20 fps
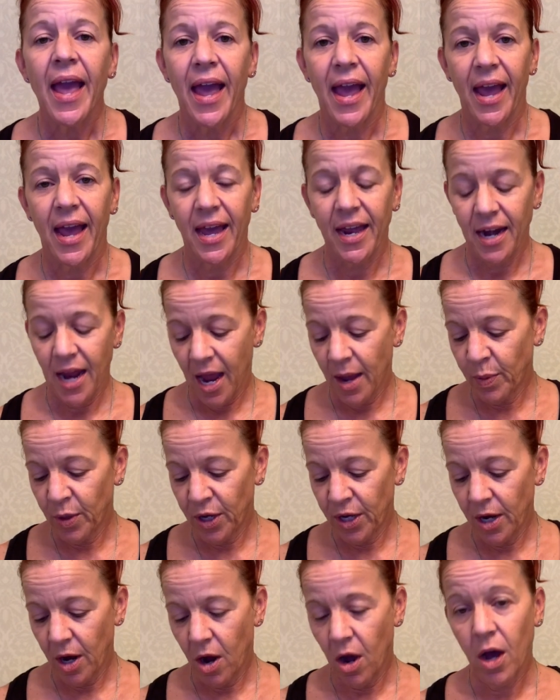and I
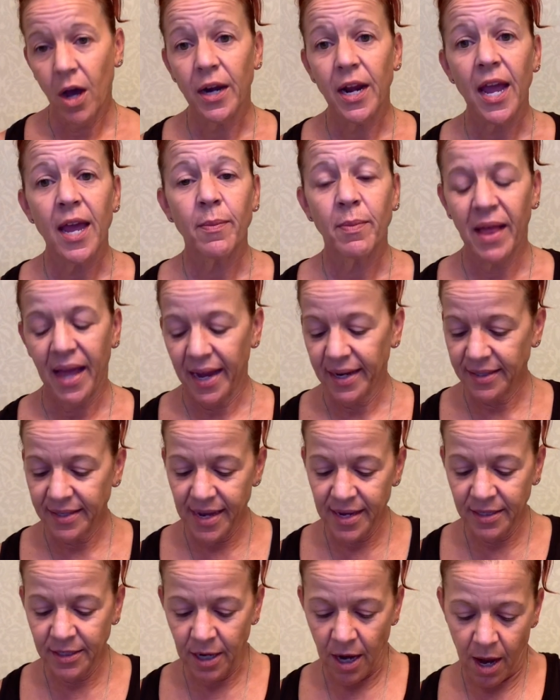put on a black
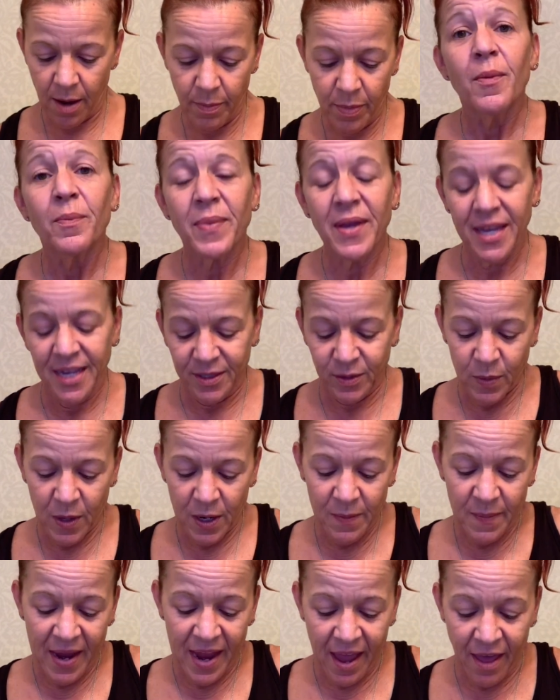tank top because one
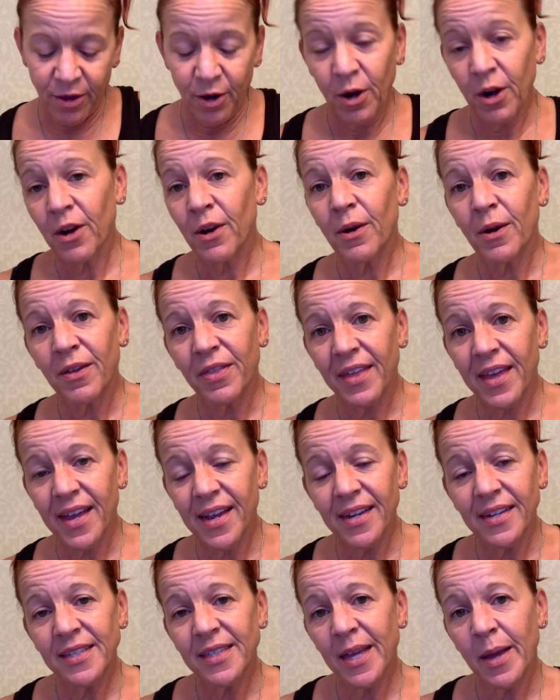of my other
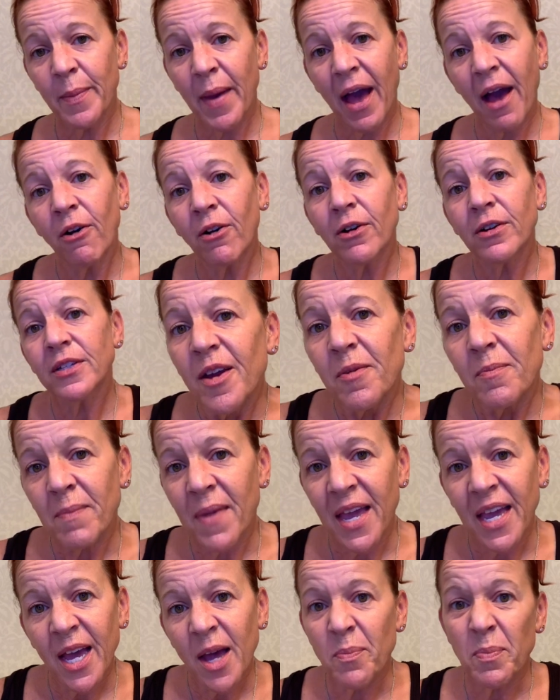things about
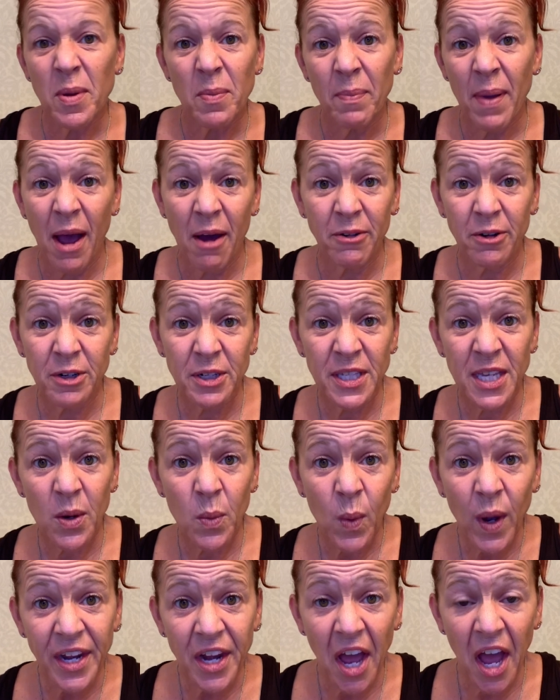makeup and powders and
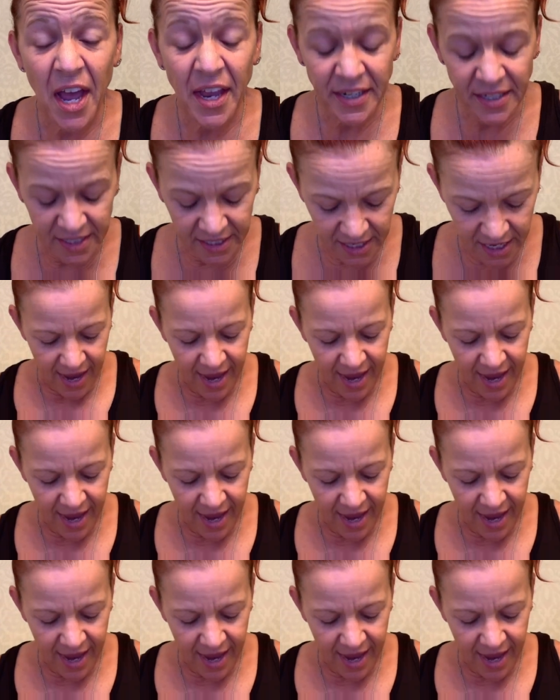whatnot,